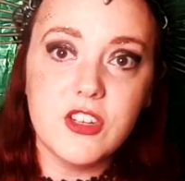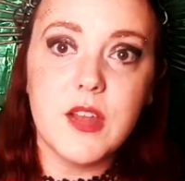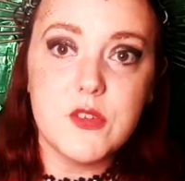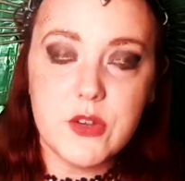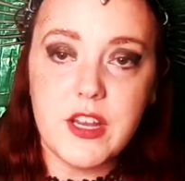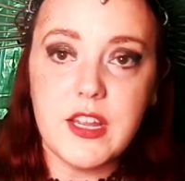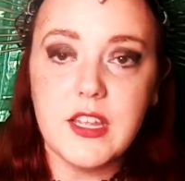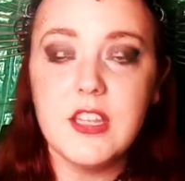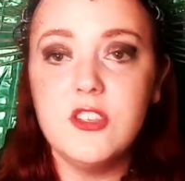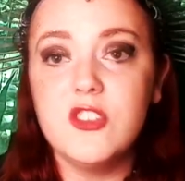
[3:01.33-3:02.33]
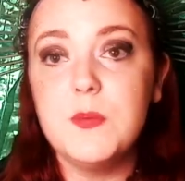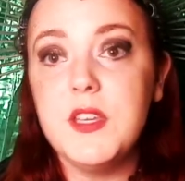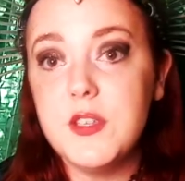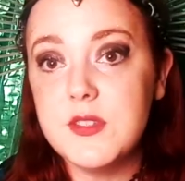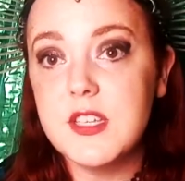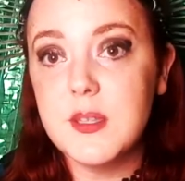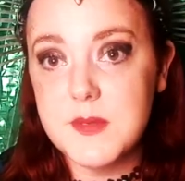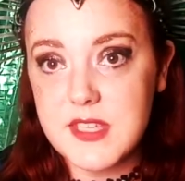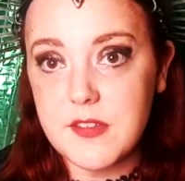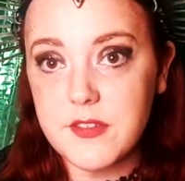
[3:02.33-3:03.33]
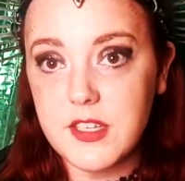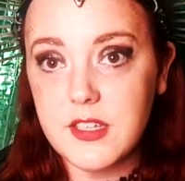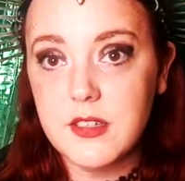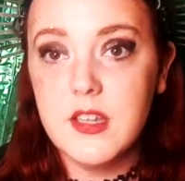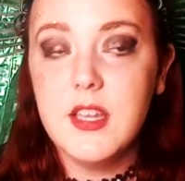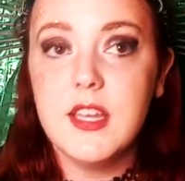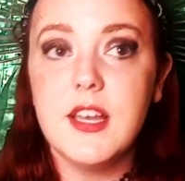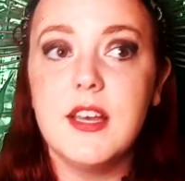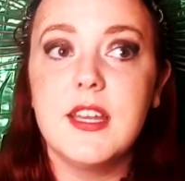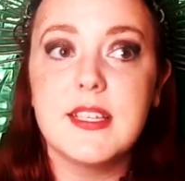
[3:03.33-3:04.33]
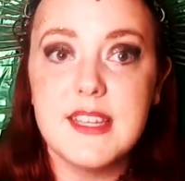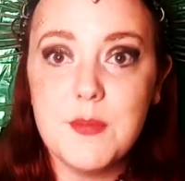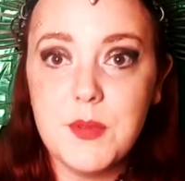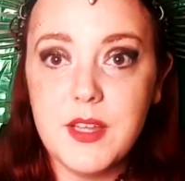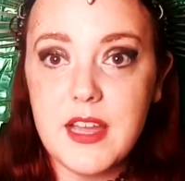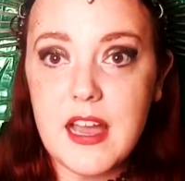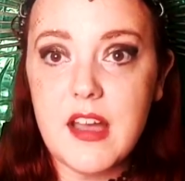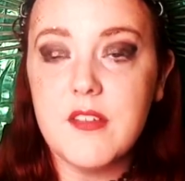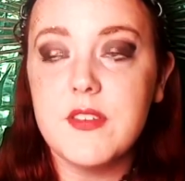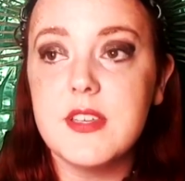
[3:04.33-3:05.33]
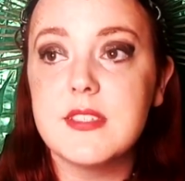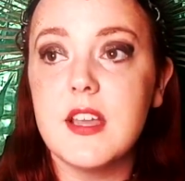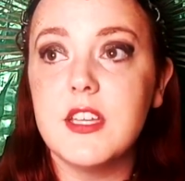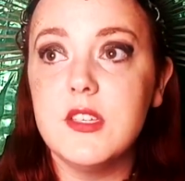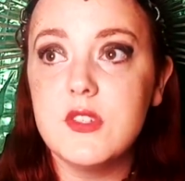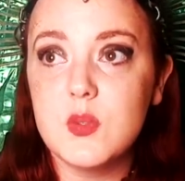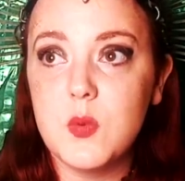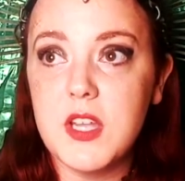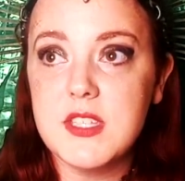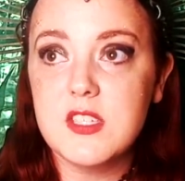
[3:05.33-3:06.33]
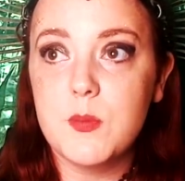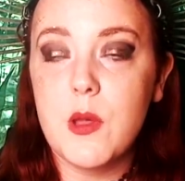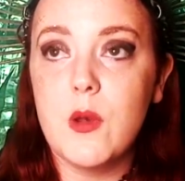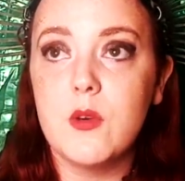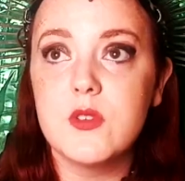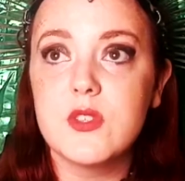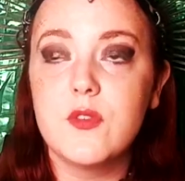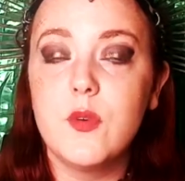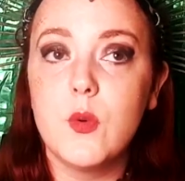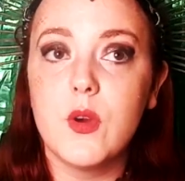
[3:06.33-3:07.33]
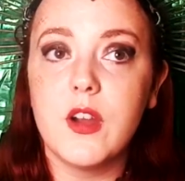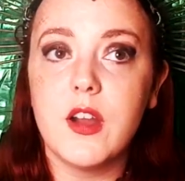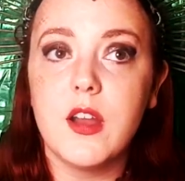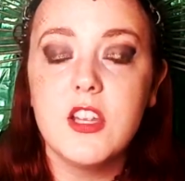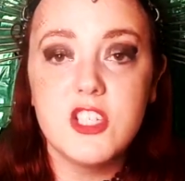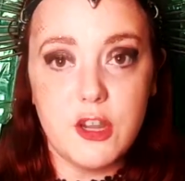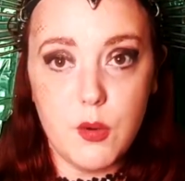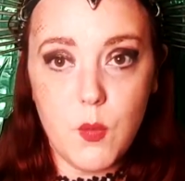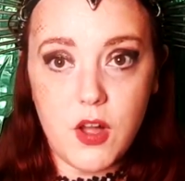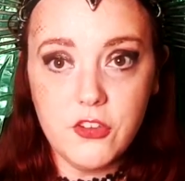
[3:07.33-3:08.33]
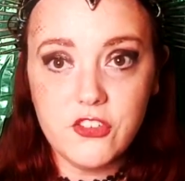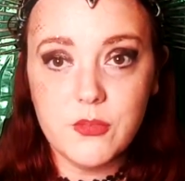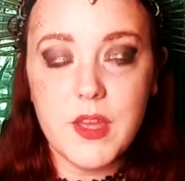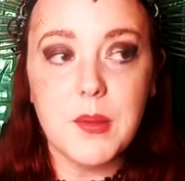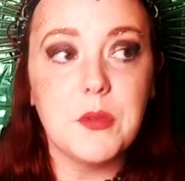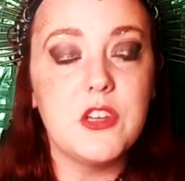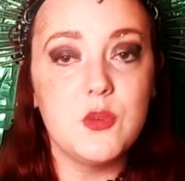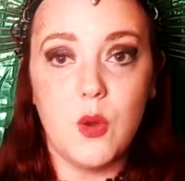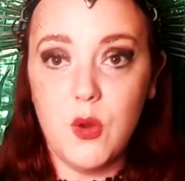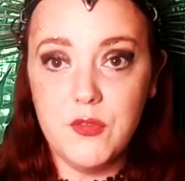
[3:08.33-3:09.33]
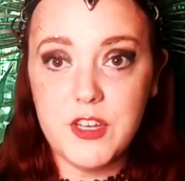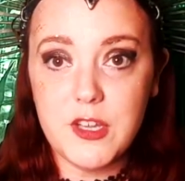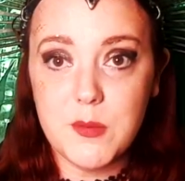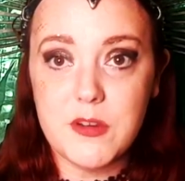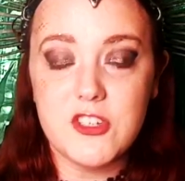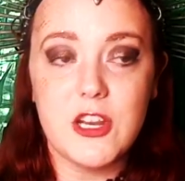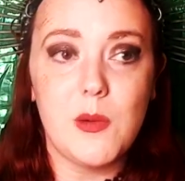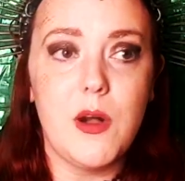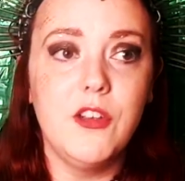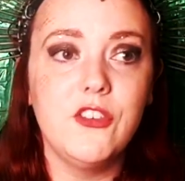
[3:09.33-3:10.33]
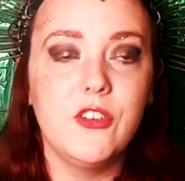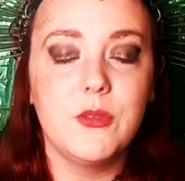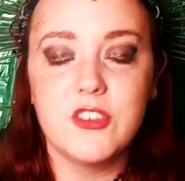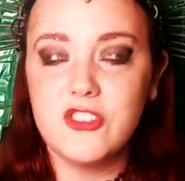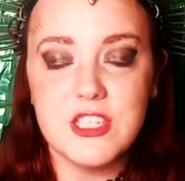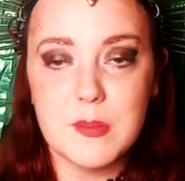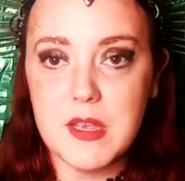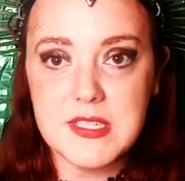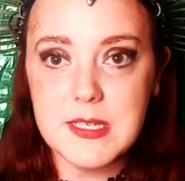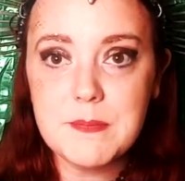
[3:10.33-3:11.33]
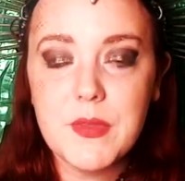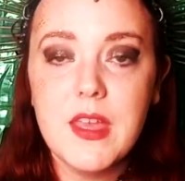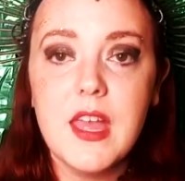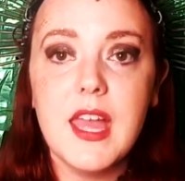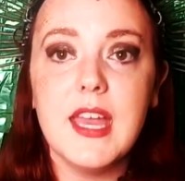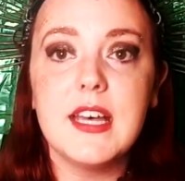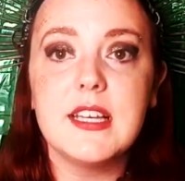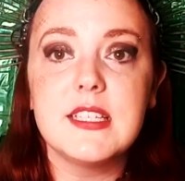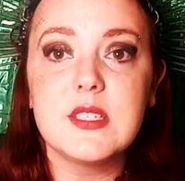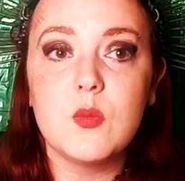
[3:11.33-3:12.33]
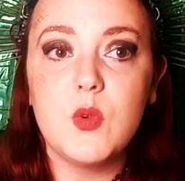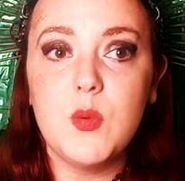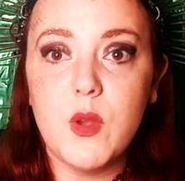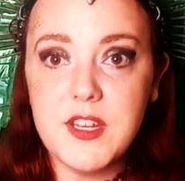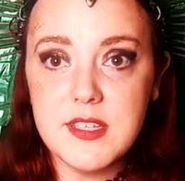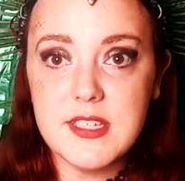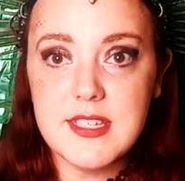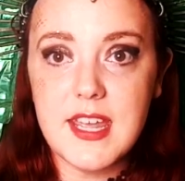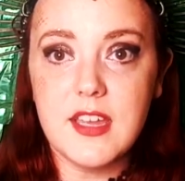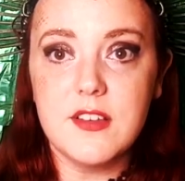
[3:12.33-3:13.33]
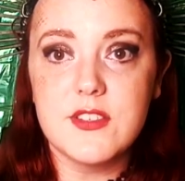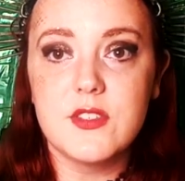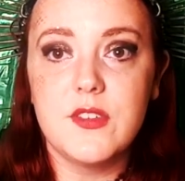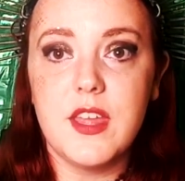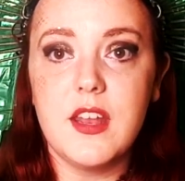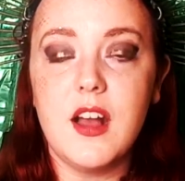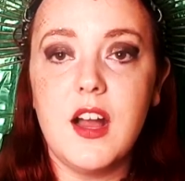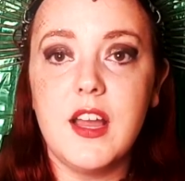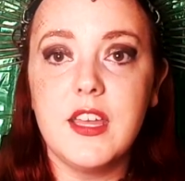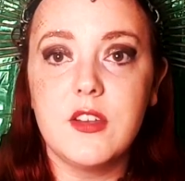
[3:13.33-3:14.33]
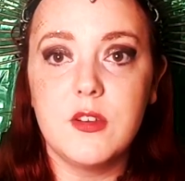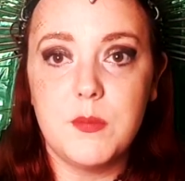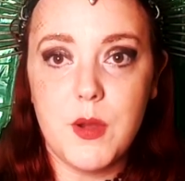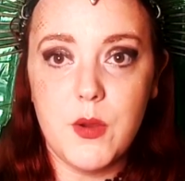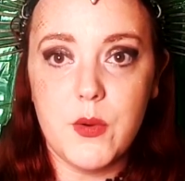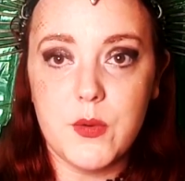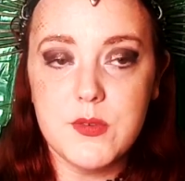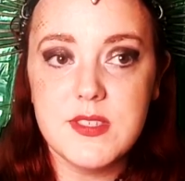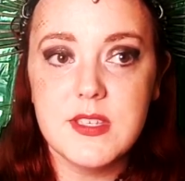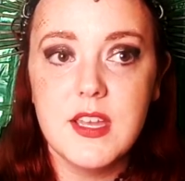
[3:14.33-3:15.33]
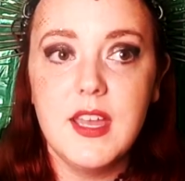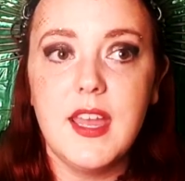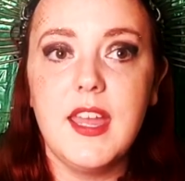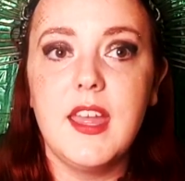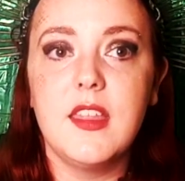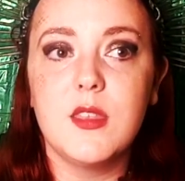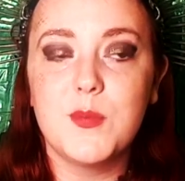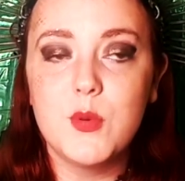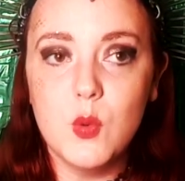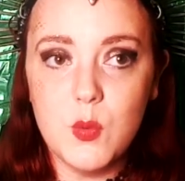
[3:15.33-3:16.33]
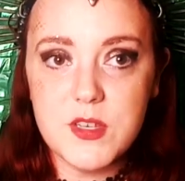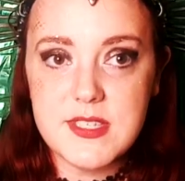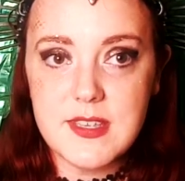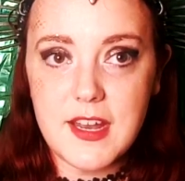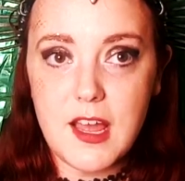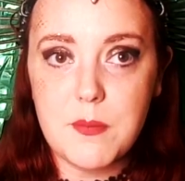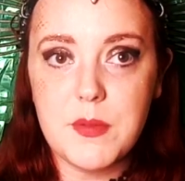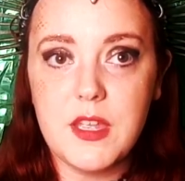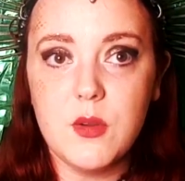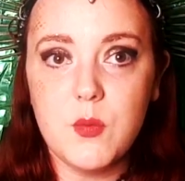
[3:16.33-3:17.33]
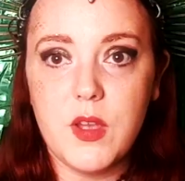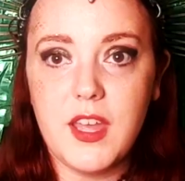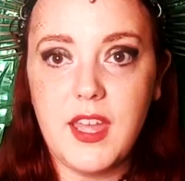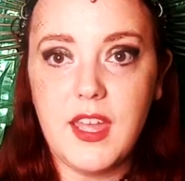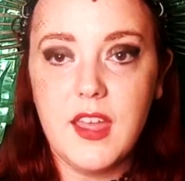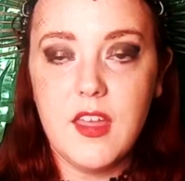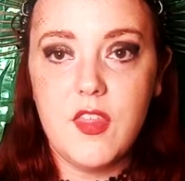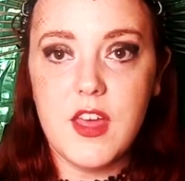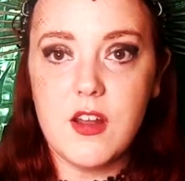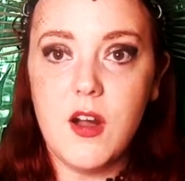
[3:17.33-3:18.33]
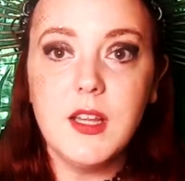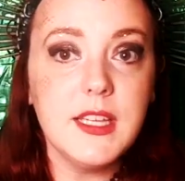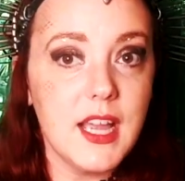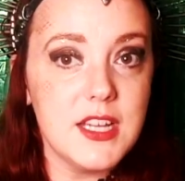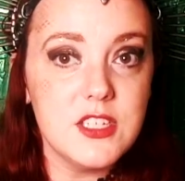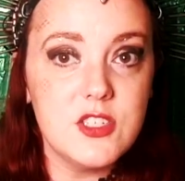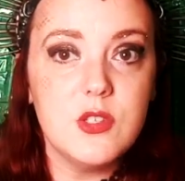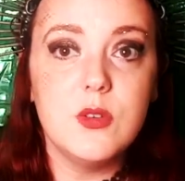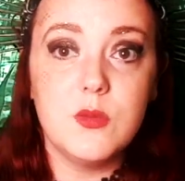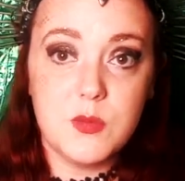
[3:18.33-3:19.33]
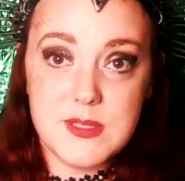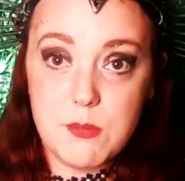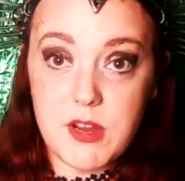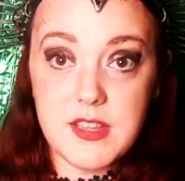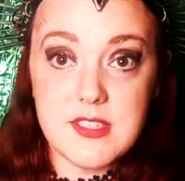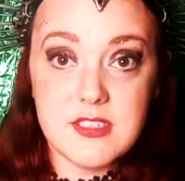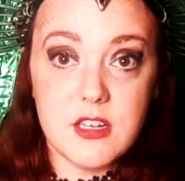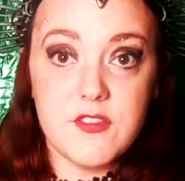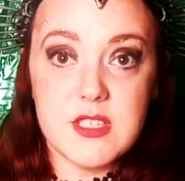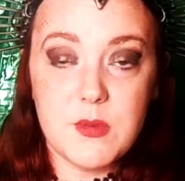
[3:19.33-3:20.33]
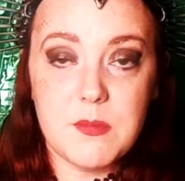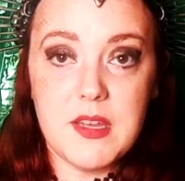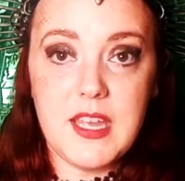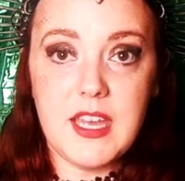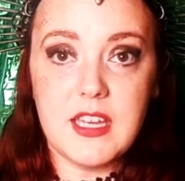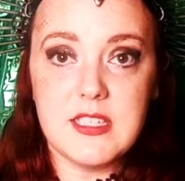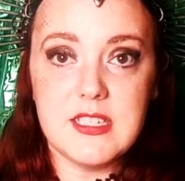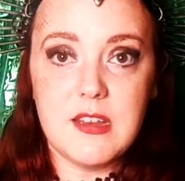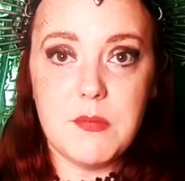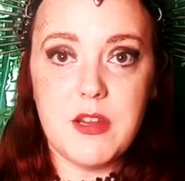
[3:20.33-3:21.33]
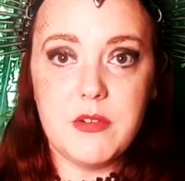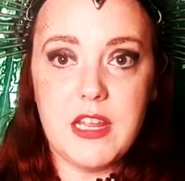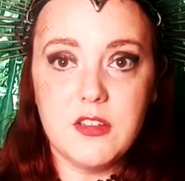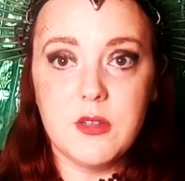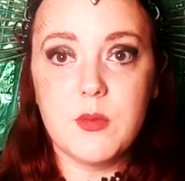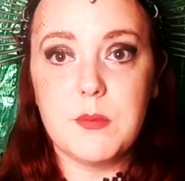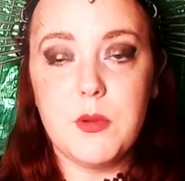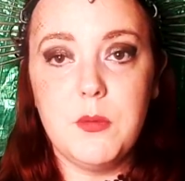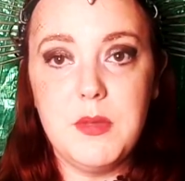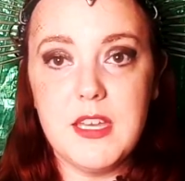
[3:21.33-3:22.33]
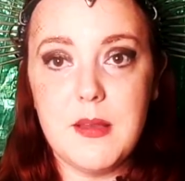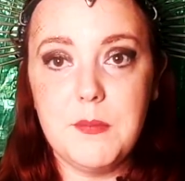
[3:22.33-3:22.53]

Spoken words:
have training, and you should be using them safely. An example I have is I used weights to pose for Cheryl Walsh, and I'm going to do a whole video about Cheryl Walsh because she's amazing. And we weighted the tail so that I could pose, and the pool was set up in a way that all I had to do was break the surface with my hand and my wrangler would pull me up